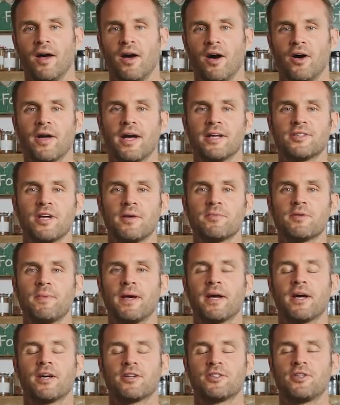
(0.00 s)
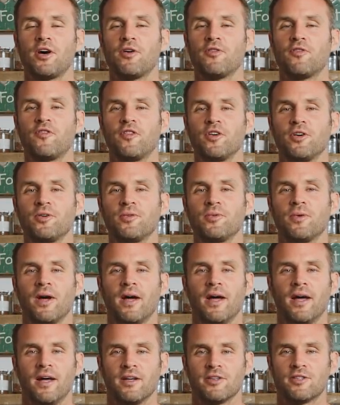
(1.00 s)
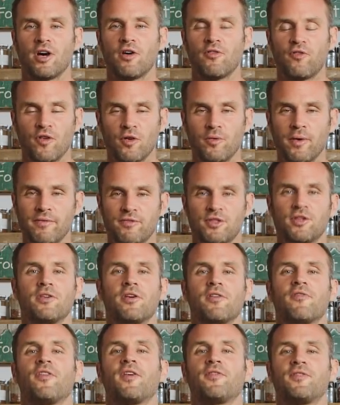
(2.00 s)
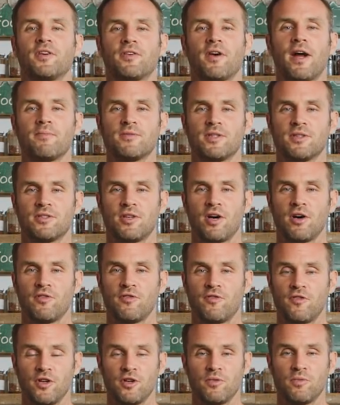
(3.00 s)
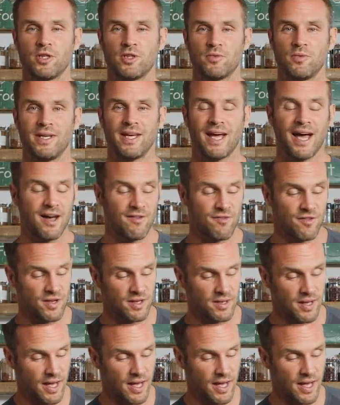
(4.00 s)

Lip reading: Okay, time to make our tofu. Tofu, we've 250 grams of tofu, which we have